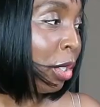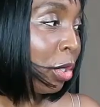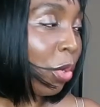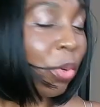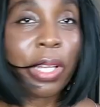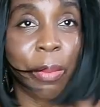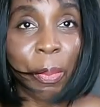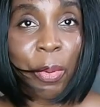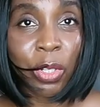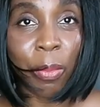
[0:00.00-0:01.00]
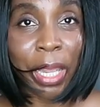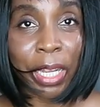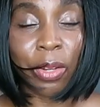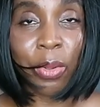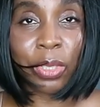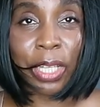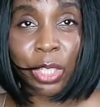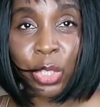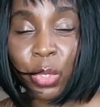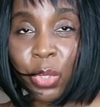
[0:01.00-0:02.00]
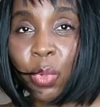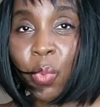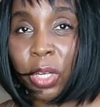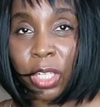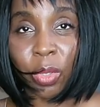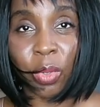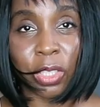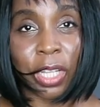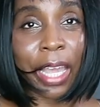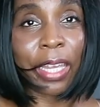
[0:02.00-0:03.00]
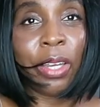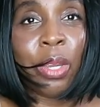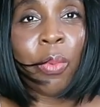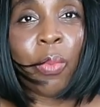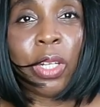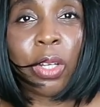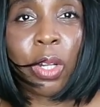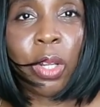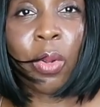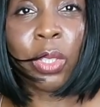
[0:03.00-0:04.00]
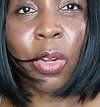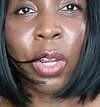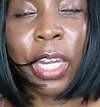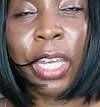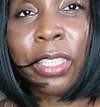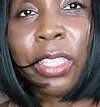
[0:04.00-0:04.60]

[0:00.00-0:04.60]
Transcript: So let me put on my clothes and show you what it looks like with the cloth on it.